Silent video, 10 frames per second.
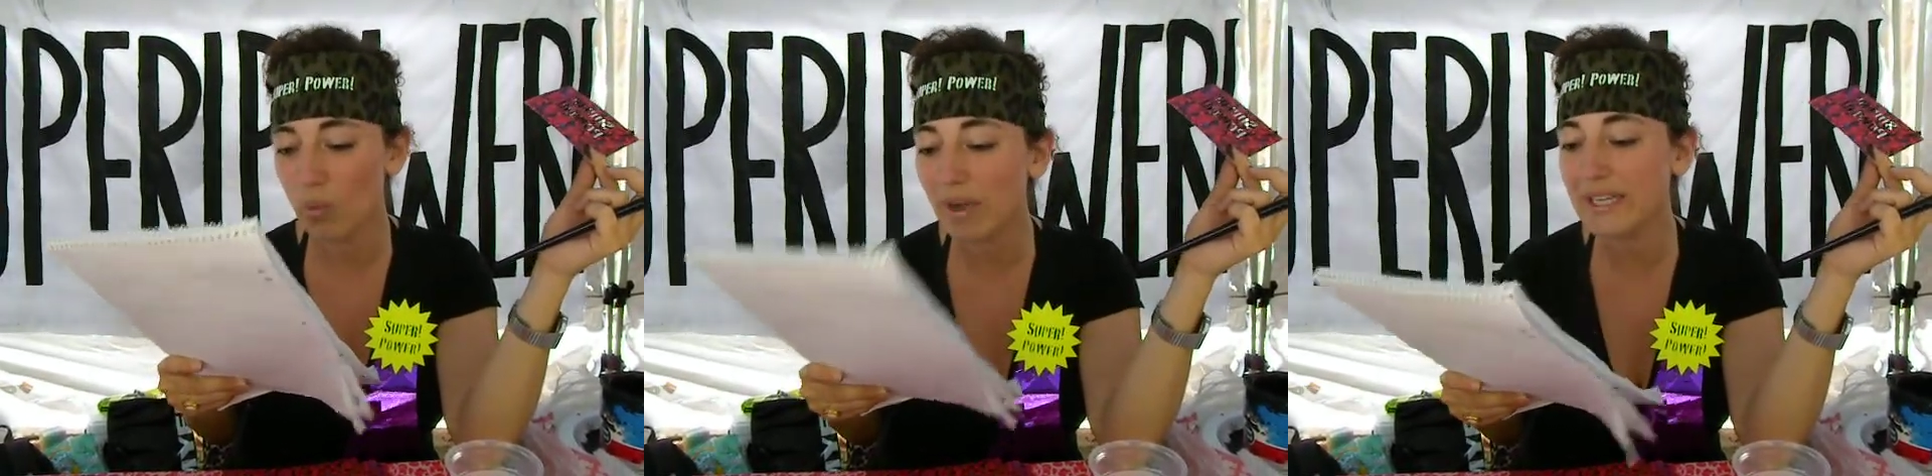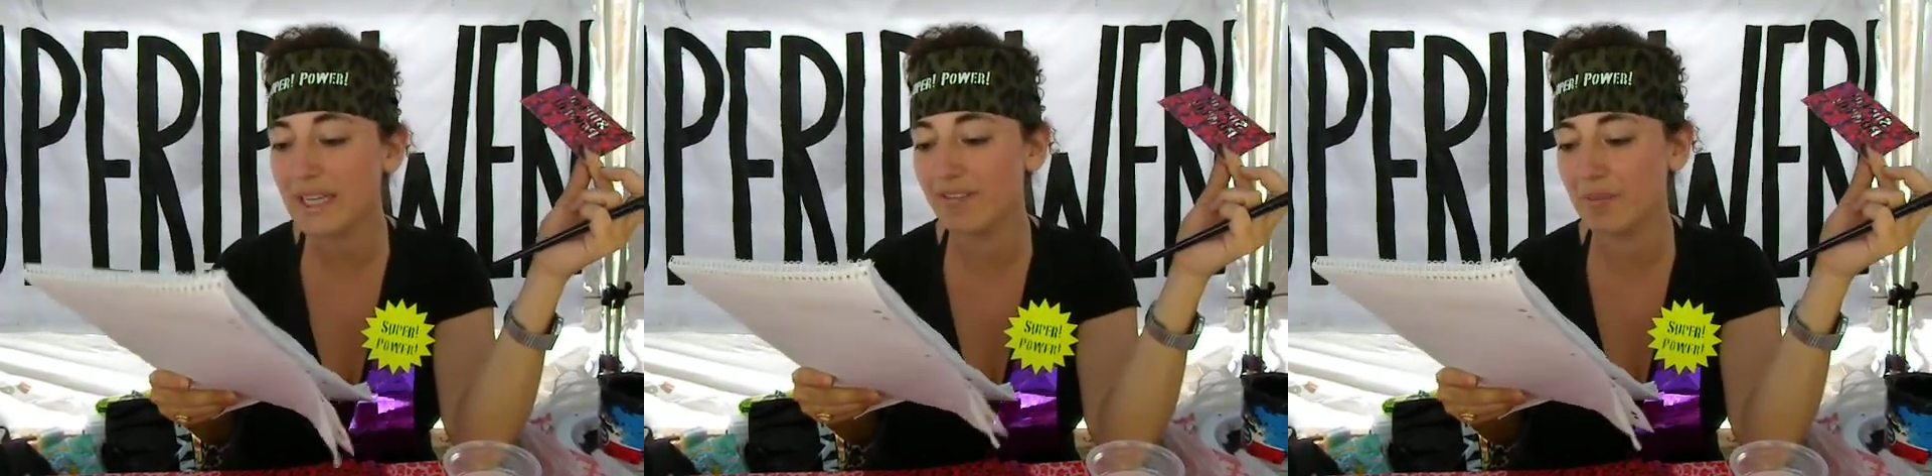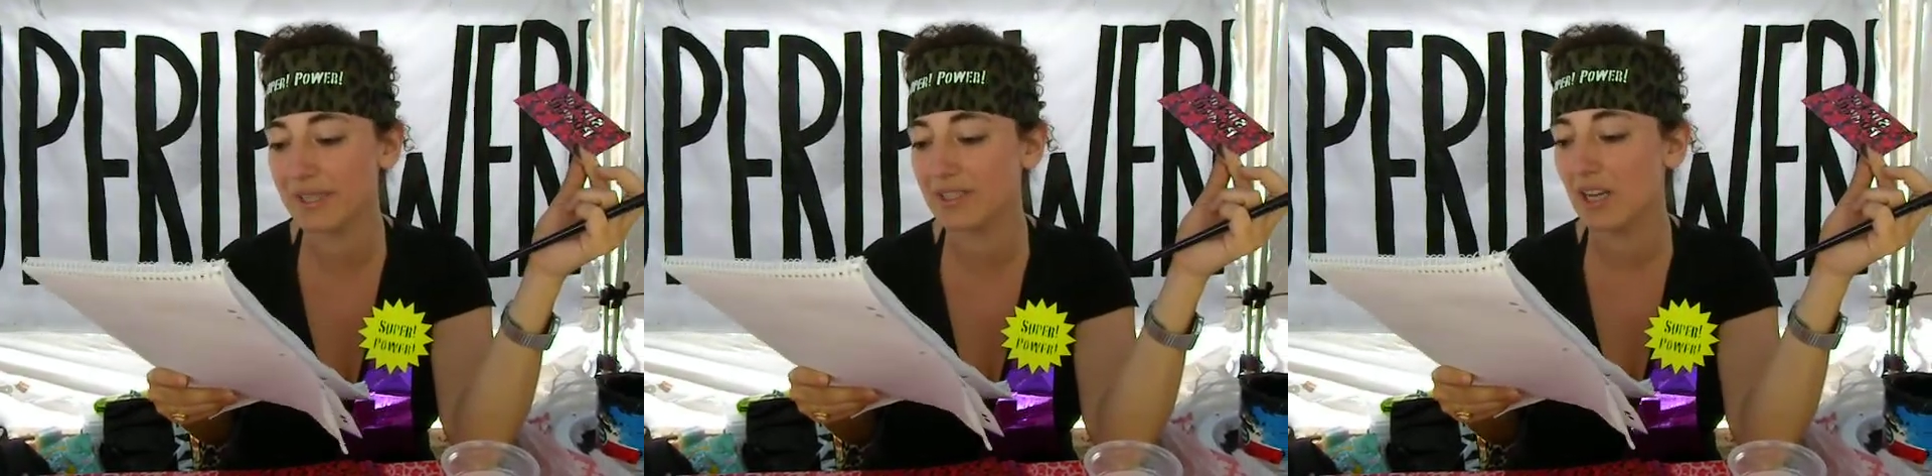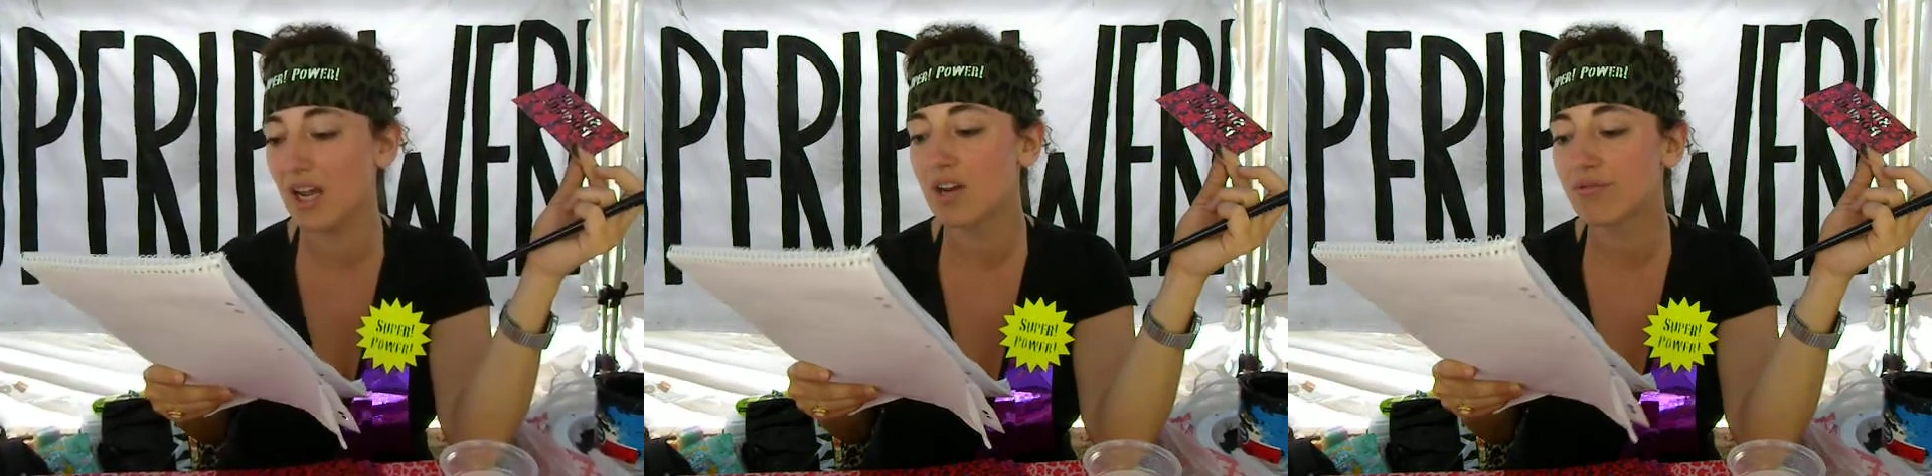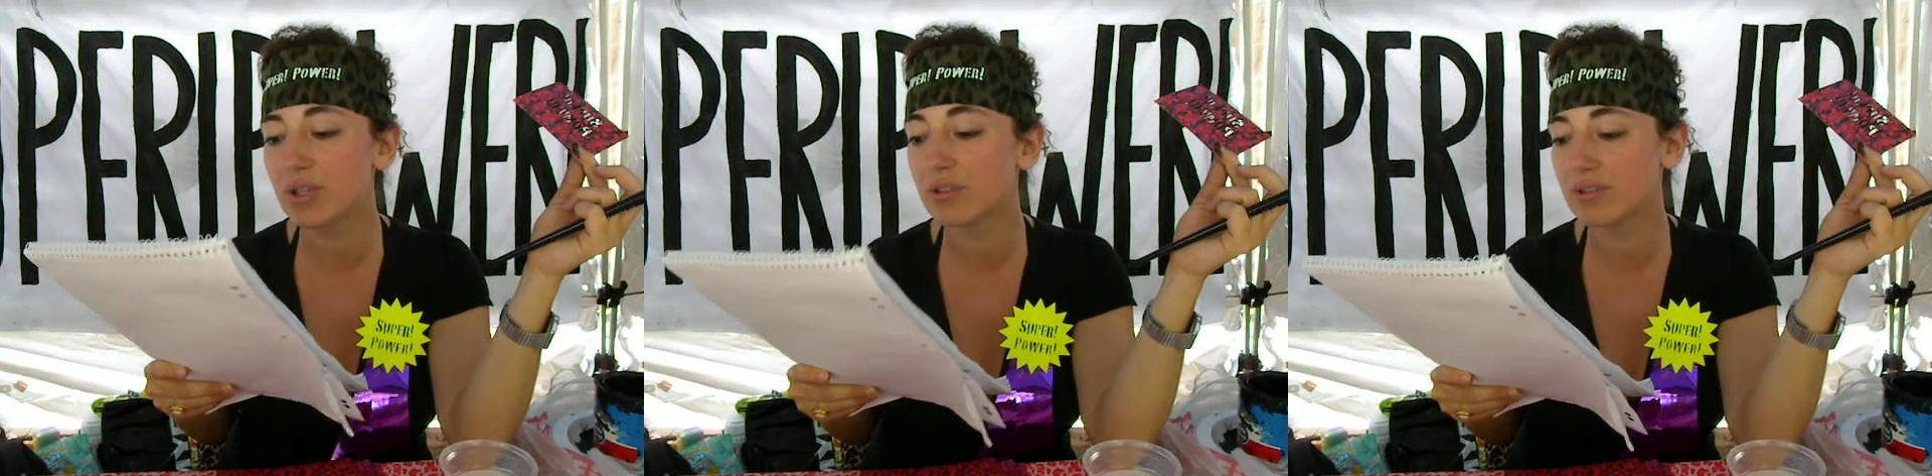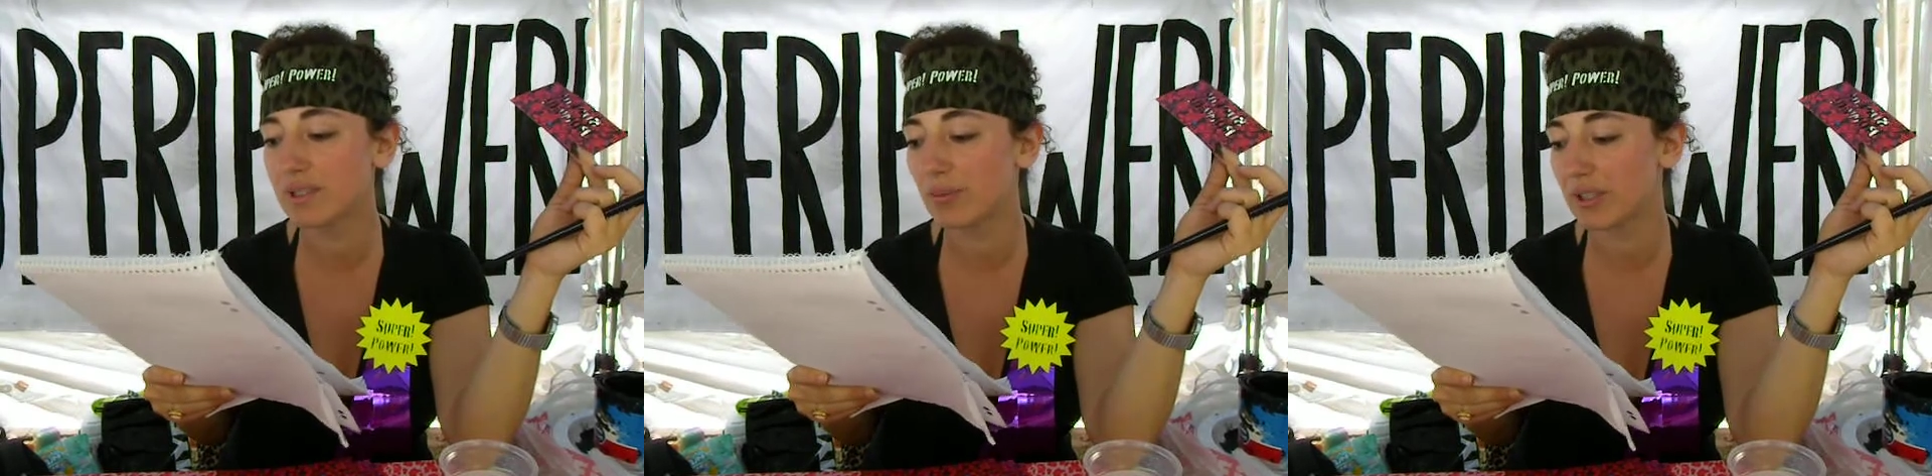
One government rules the